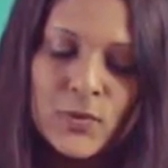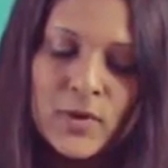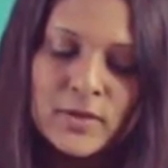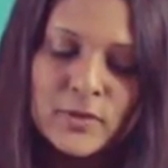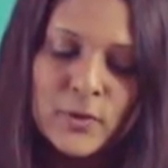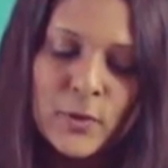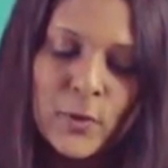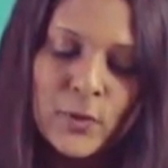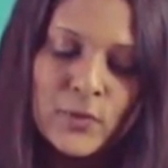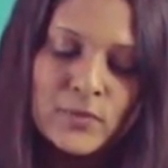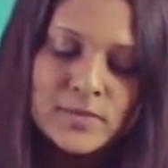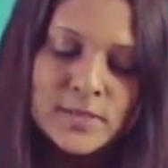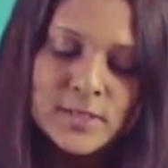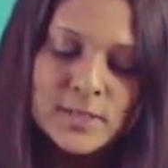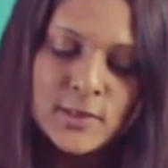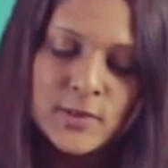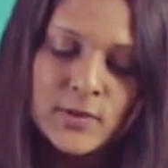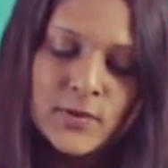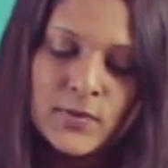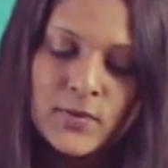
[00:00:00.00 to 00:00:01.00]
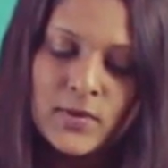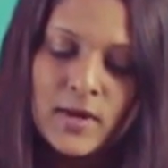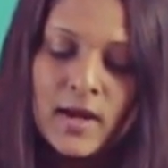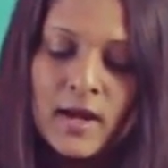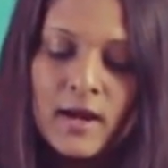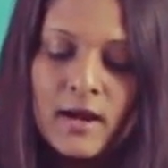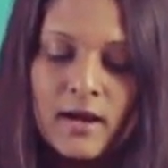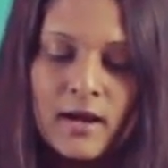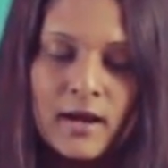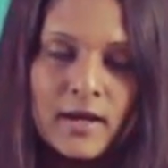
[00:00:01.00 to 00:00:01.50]
at home, so
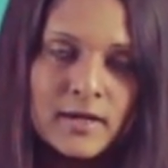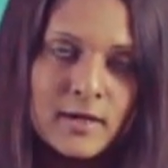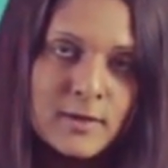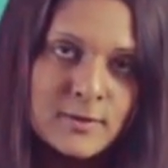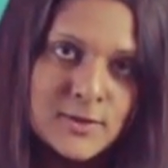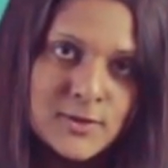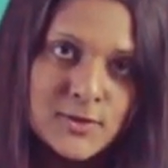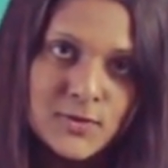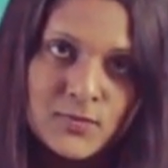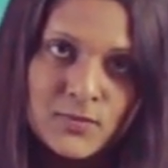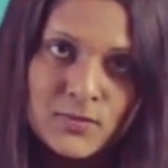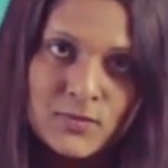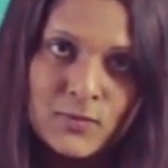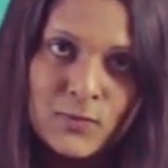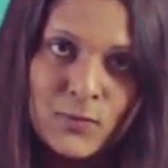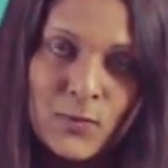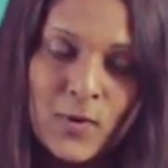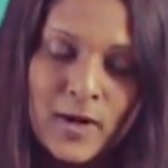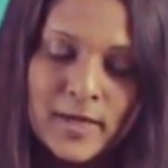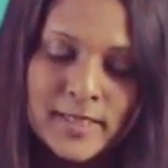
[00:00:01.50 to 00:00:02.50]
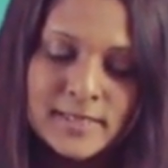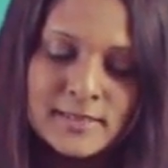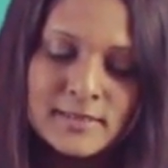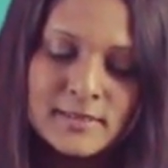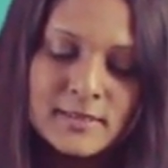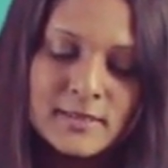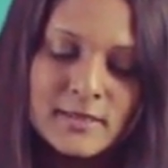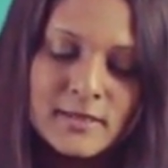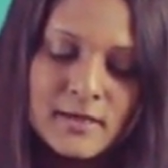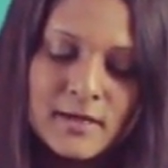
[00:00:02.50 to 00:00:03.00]
I got some
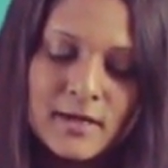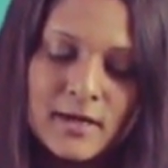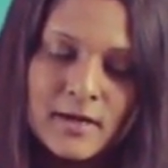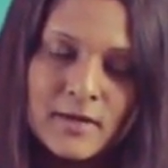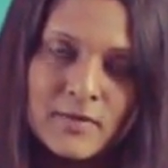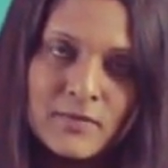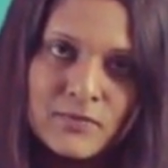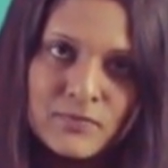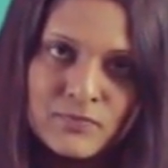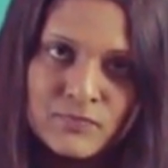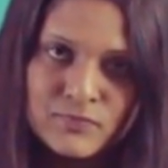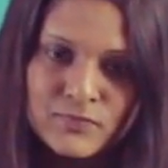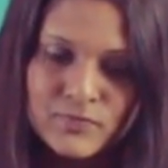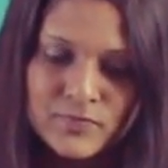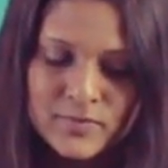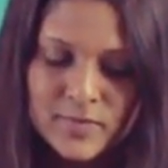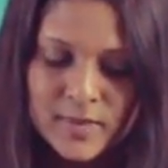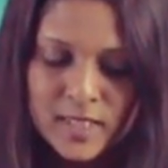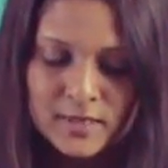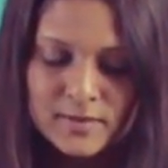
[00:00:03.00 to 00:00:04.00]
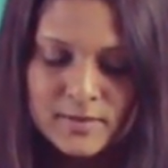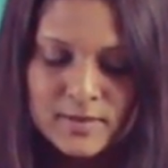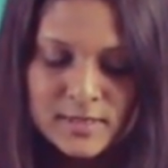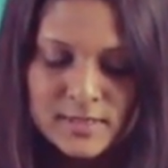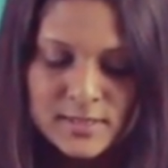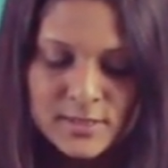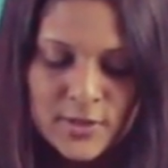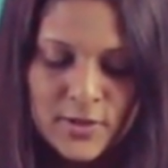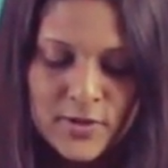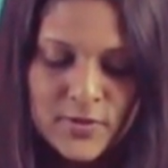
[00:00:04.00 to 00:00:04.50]
white
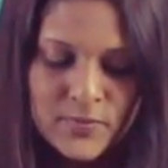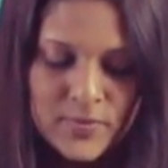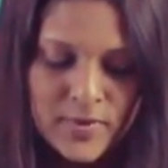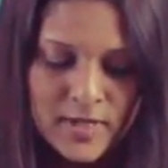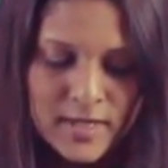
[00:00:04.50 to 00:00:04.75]
this time.